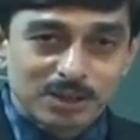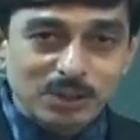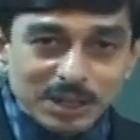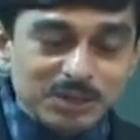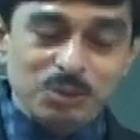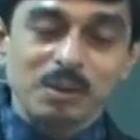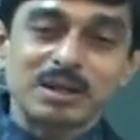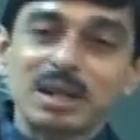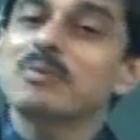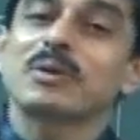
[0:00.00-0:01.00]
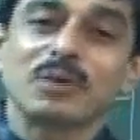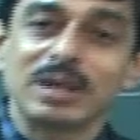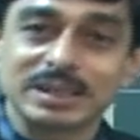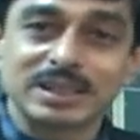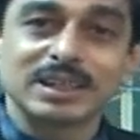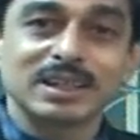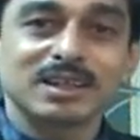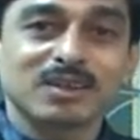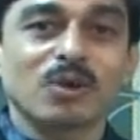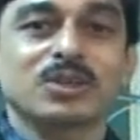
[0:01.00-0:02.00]
So instrumental
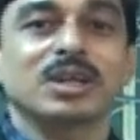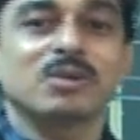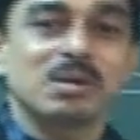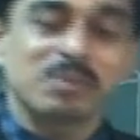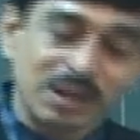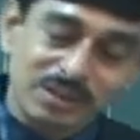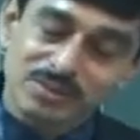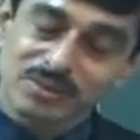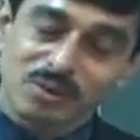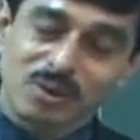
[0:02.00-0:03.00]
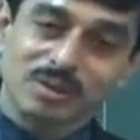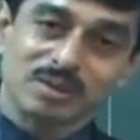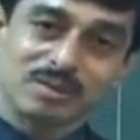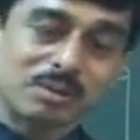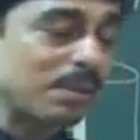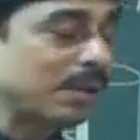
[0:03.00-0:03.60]
frequency question will be based on the